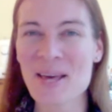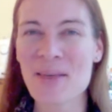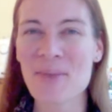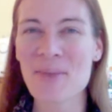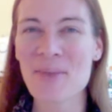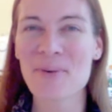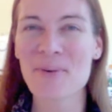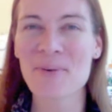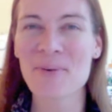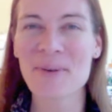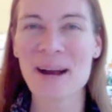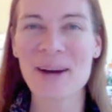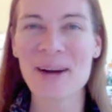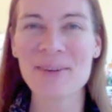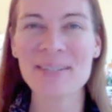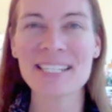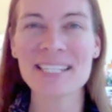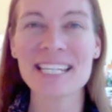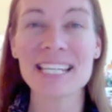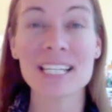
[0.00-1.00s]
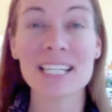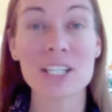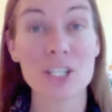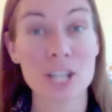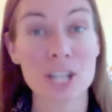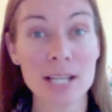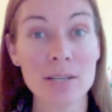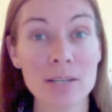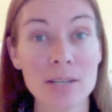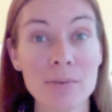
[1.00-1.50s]
Throughout
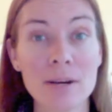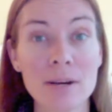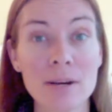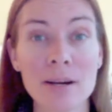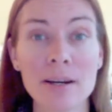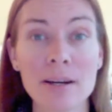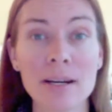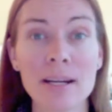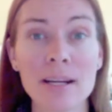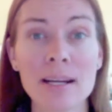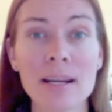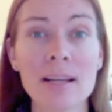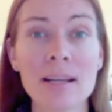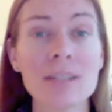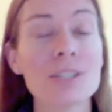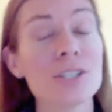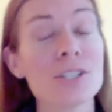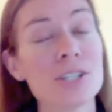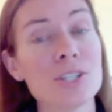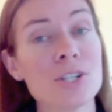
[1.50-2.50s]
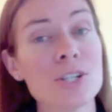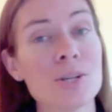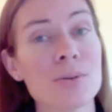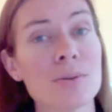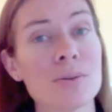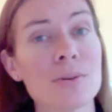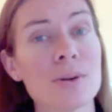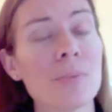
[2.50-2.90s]
January to June,